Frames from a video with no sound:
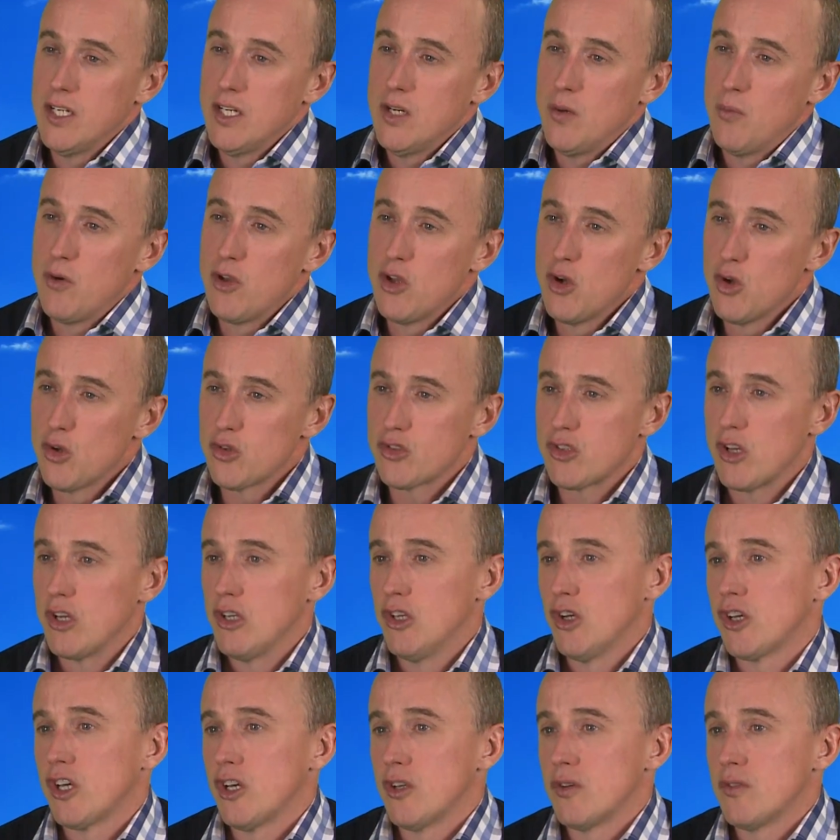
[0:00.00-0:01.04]
We also
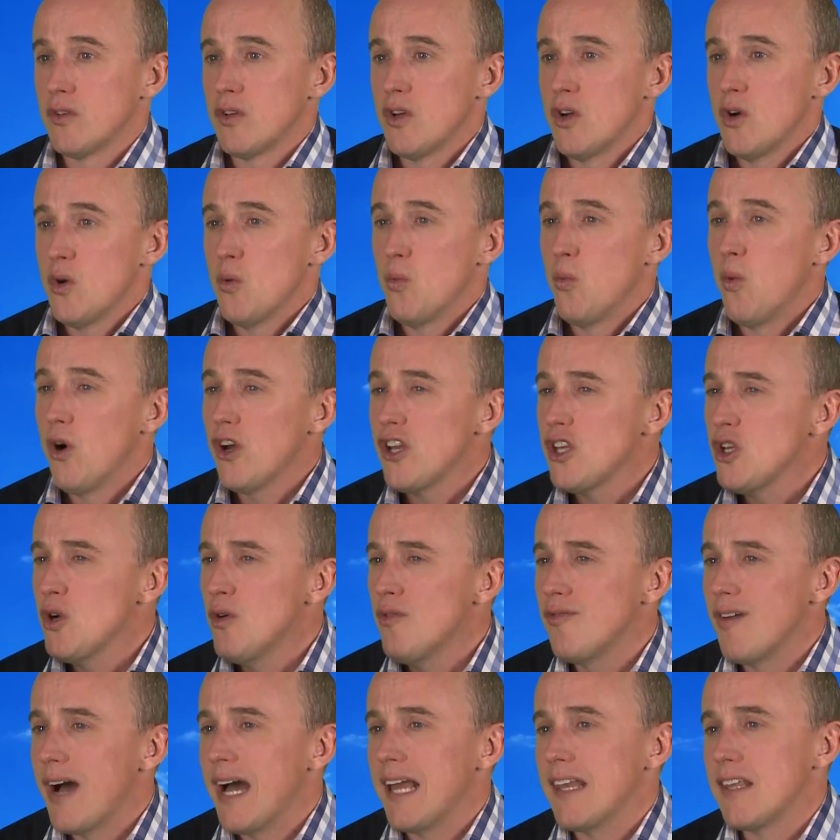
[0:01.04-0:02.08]
look at what are your
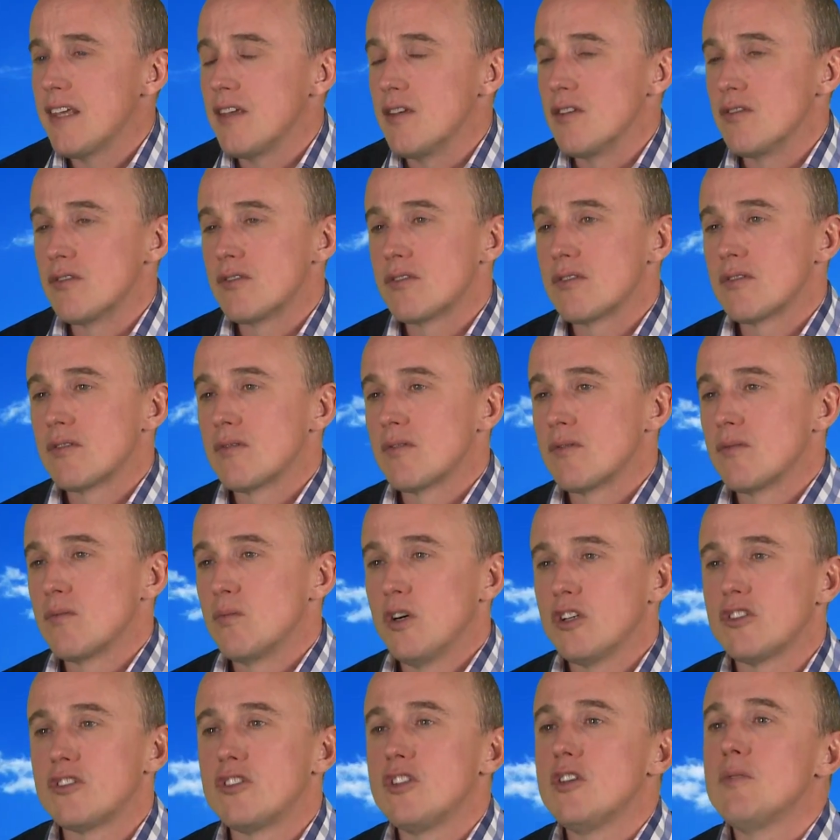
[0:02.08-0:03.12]
values?
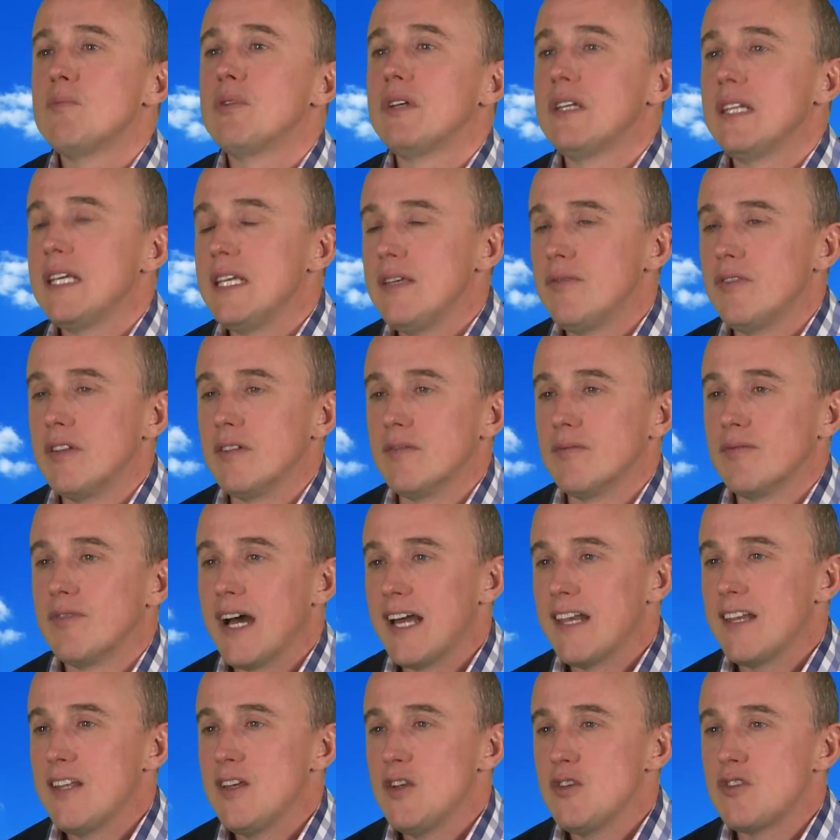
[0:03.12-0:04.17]
What do you believe in?
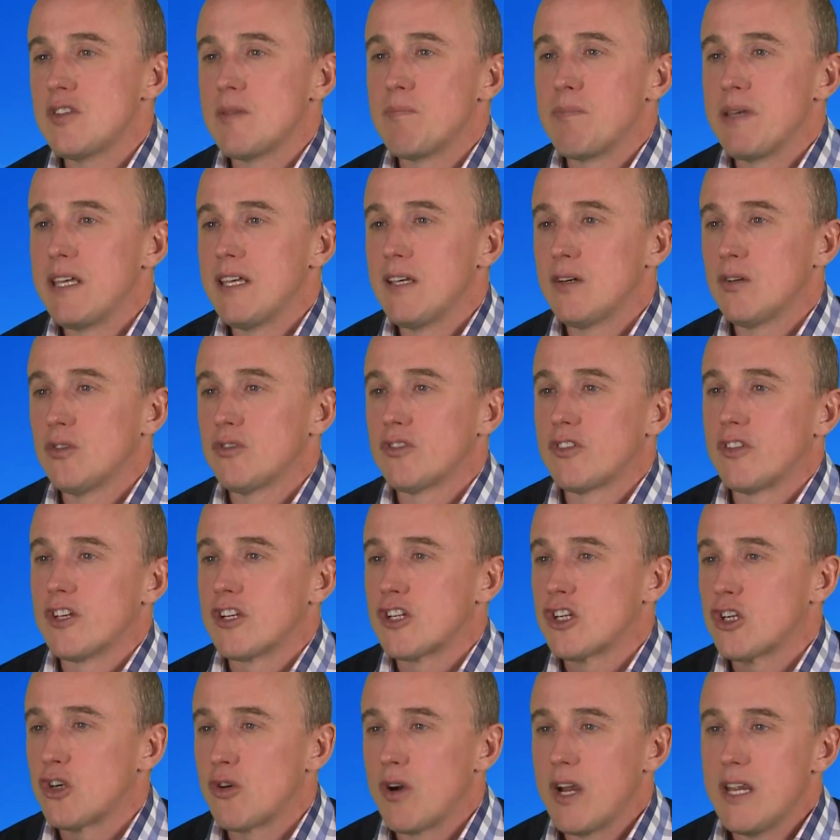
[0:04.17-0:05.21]
Values appeal to the
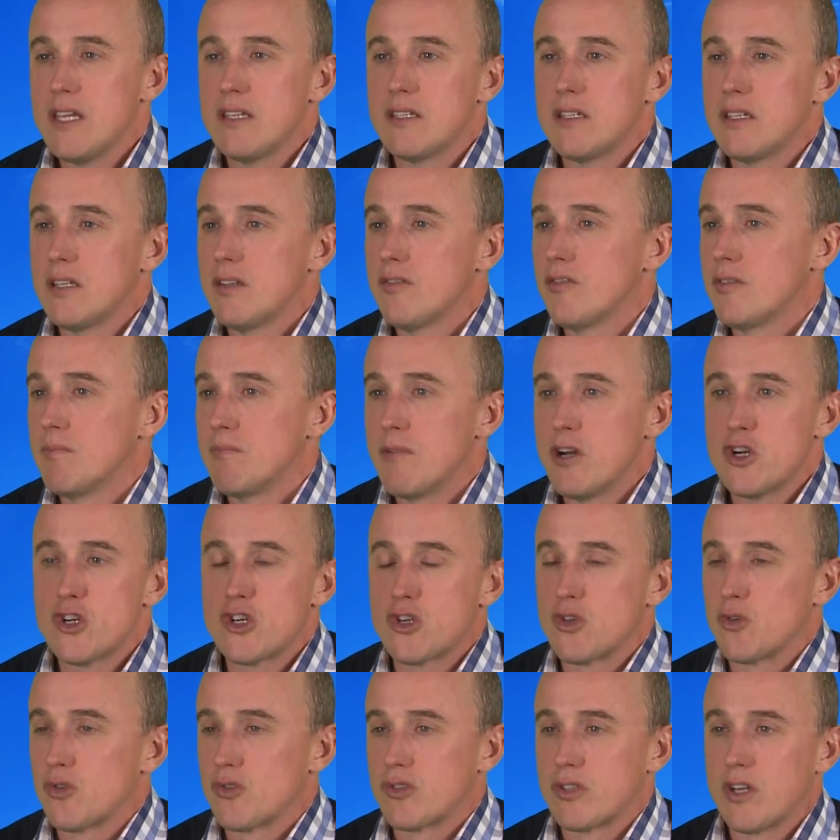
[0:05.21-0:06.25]
creative,
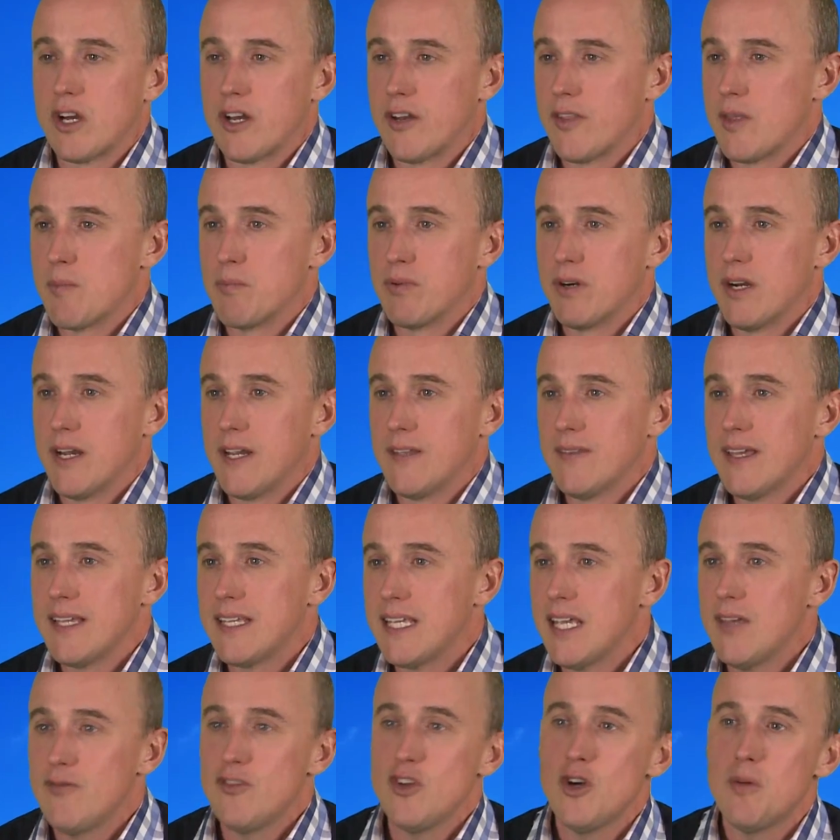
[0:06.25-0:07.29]
emotional side of the brain. They
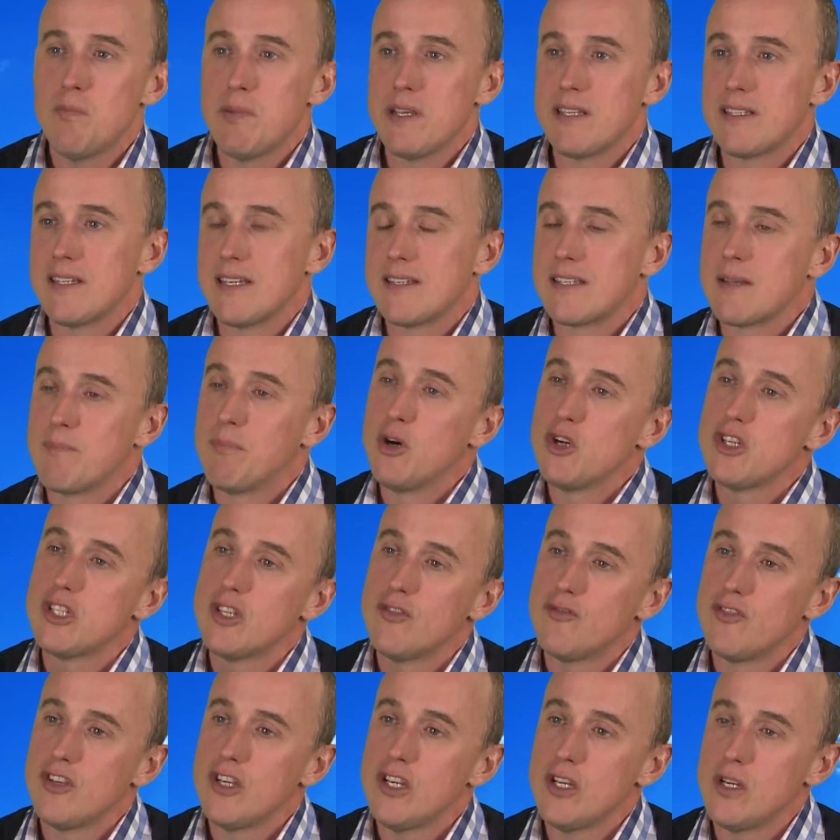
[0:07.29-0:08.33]
give your business a point of
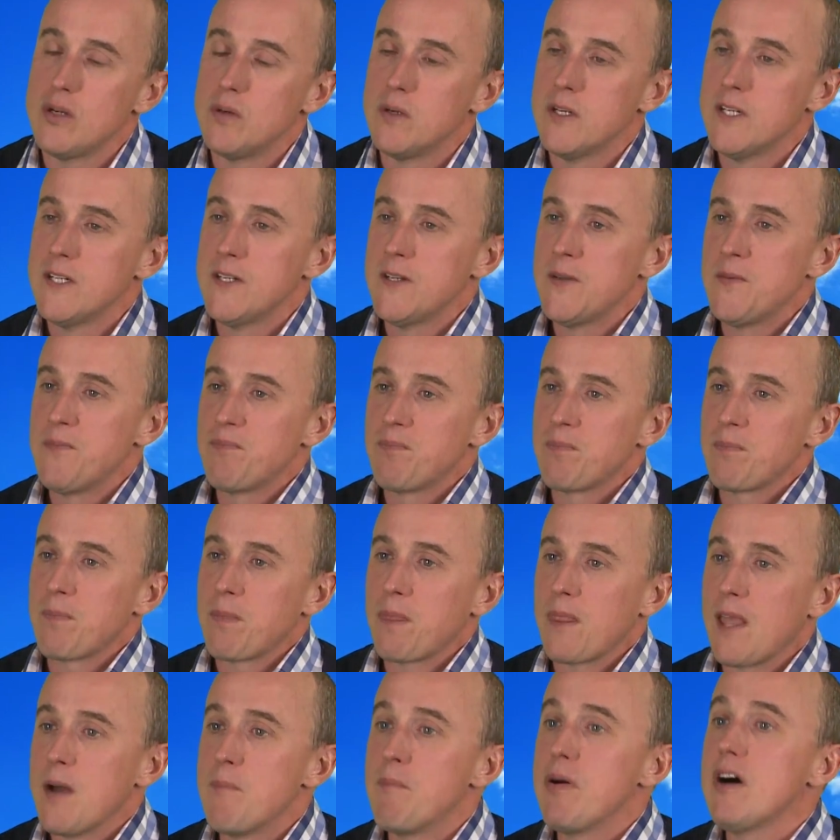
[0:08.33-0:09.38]
view,
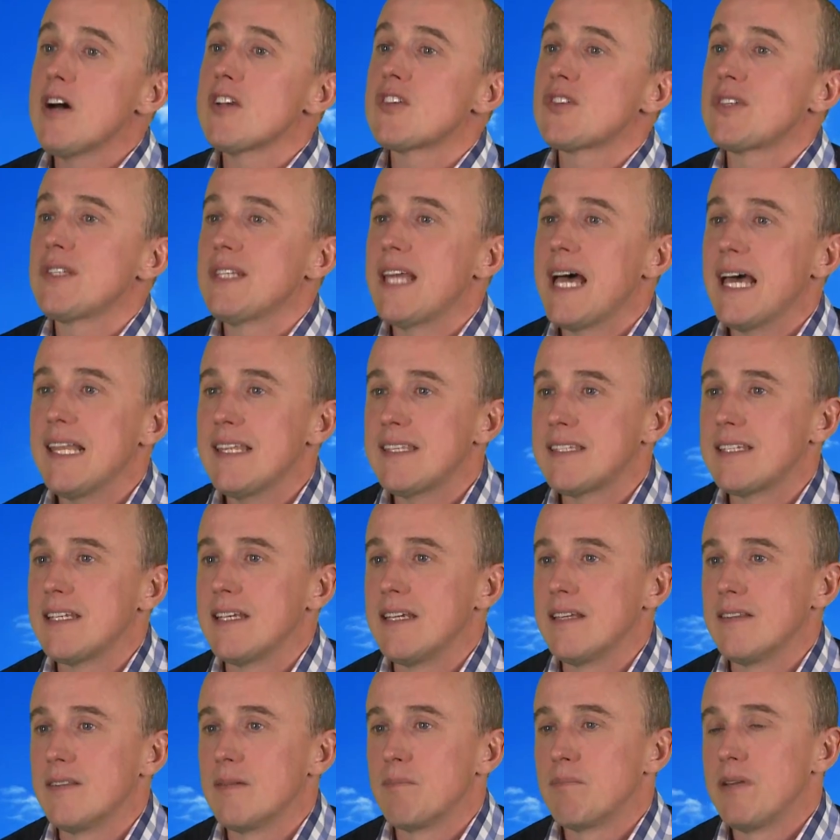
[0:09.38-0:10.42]
a personality
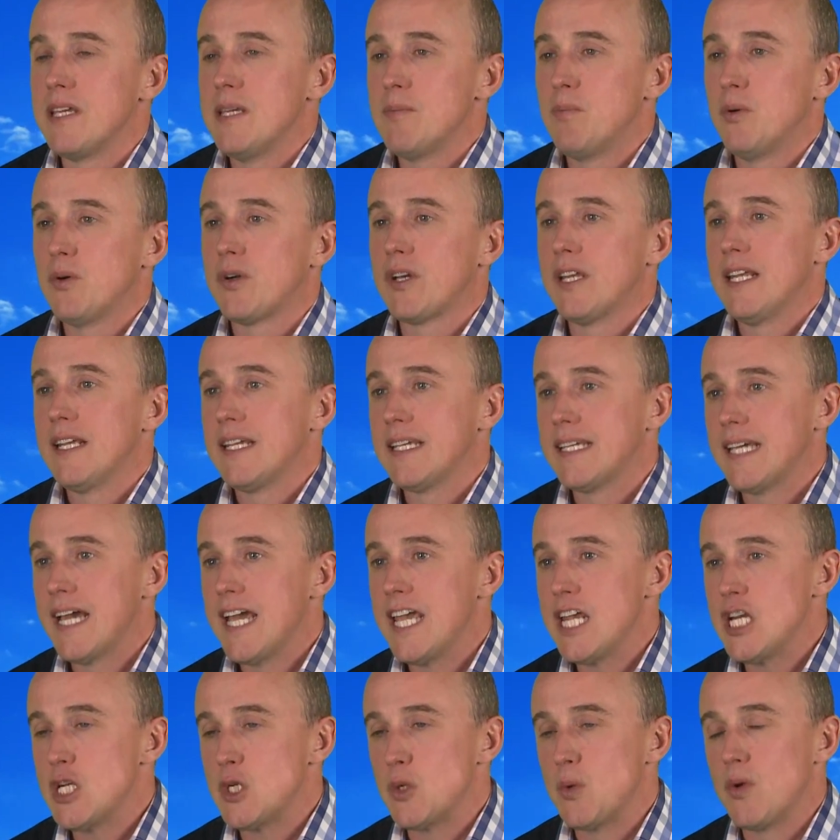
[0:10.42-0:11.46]
that people can
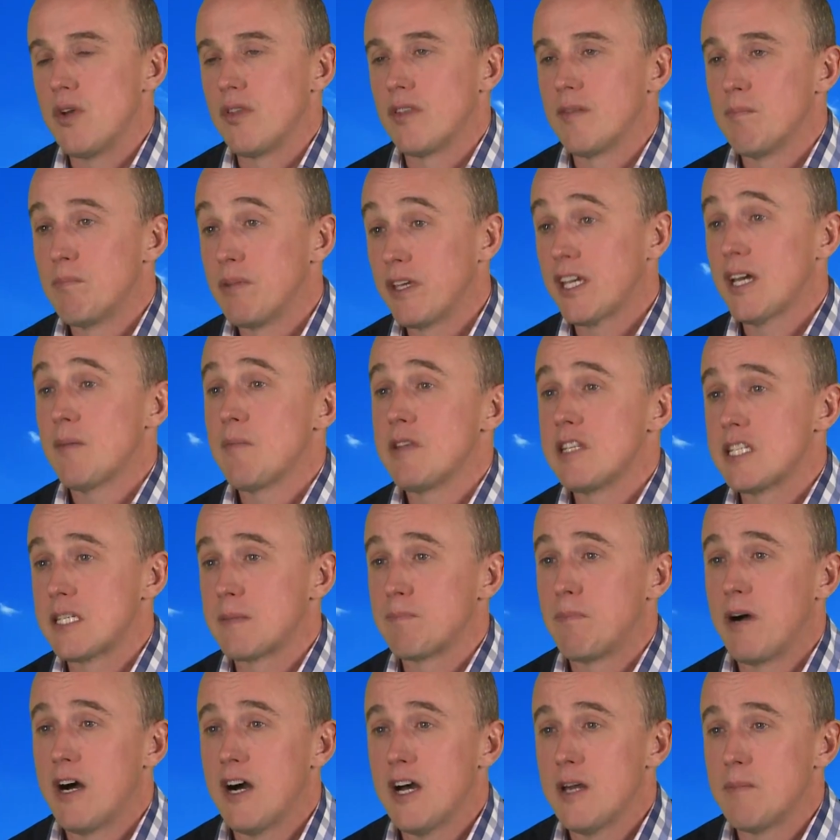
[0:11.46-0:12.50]
engage with and become
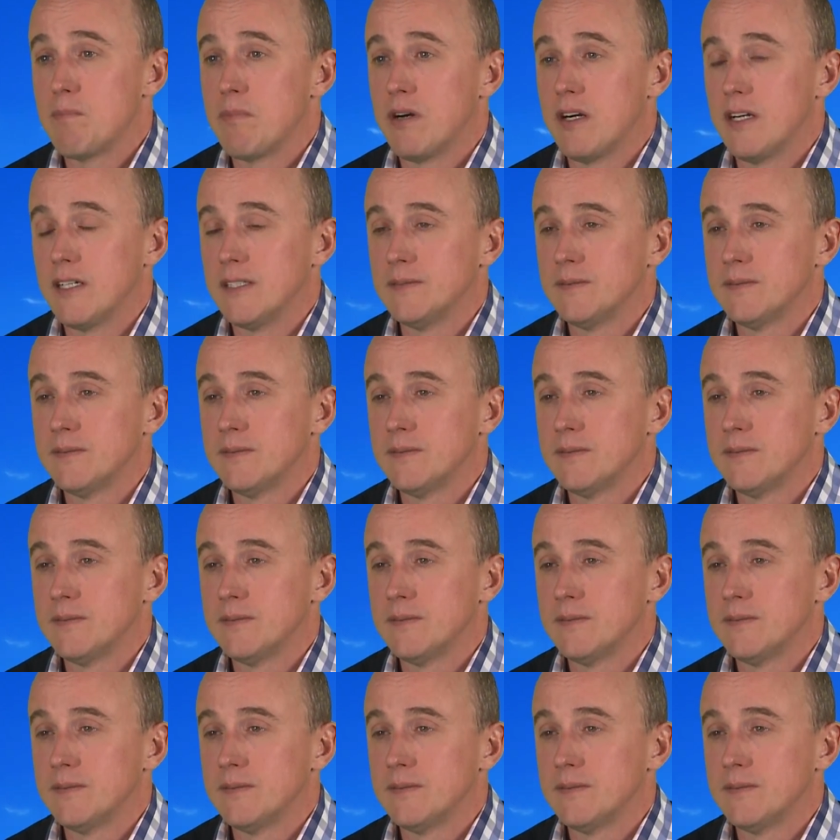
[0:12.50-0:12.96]
inspired by.